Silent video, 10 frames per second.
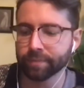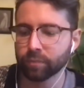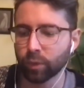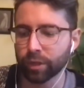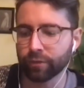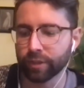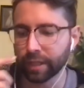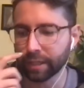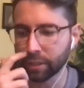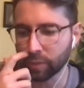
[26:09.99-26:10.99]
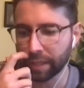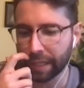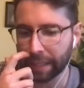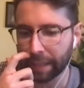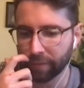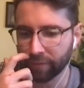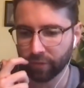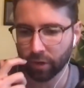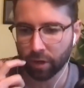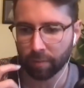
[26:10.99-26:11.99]
what do you feel like you get
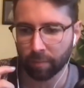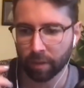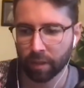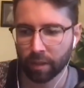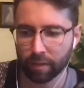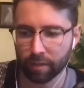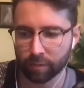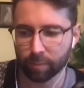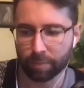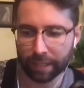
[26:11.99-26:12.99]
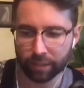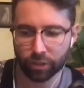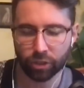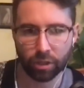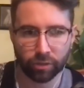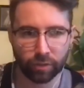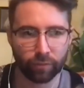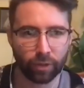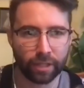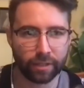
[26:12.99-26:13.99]
from these big chunks of
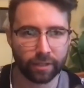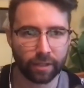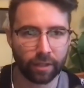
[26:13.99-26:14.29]
racing?